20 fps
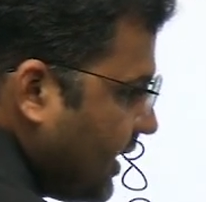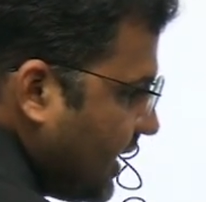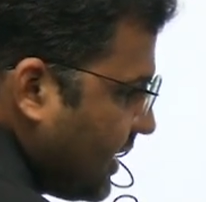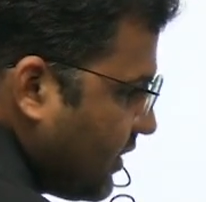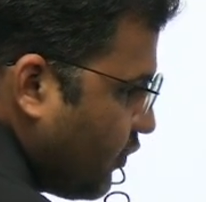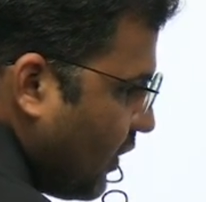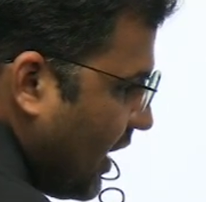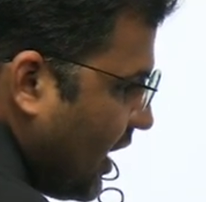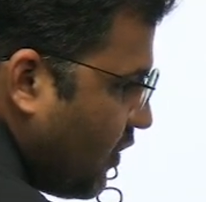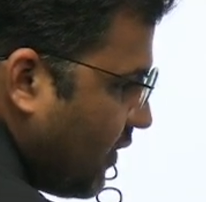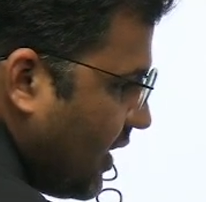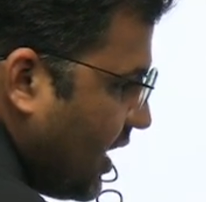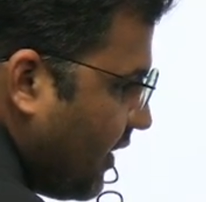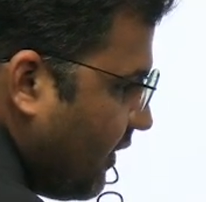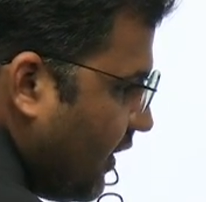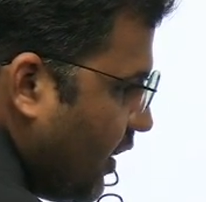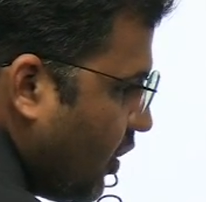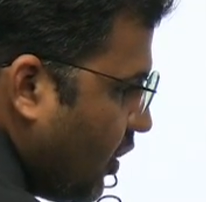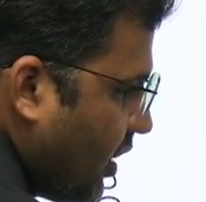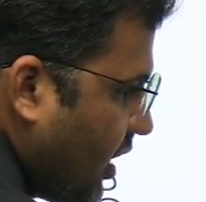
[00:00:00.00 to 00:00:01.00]
This 120
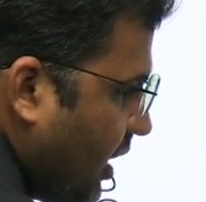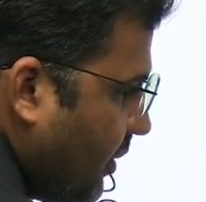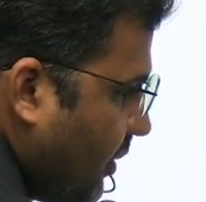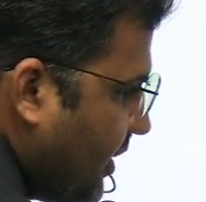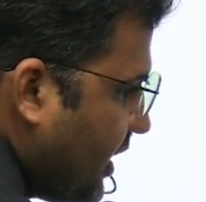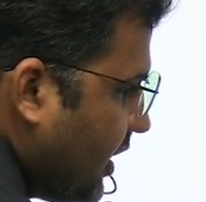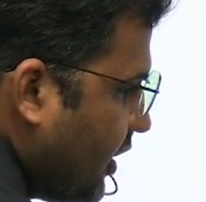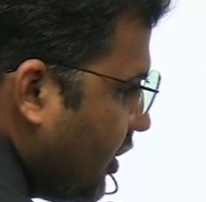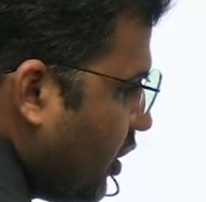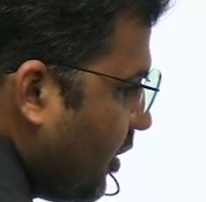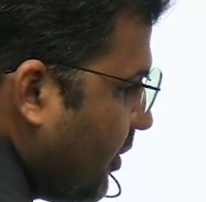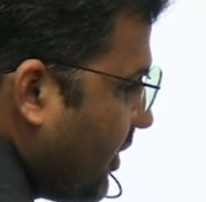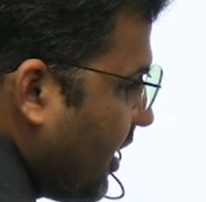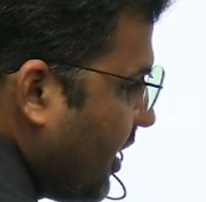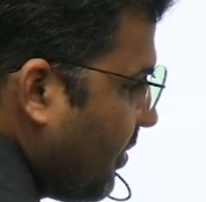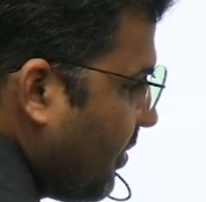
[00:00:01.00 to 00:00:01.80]
will not come in the denominator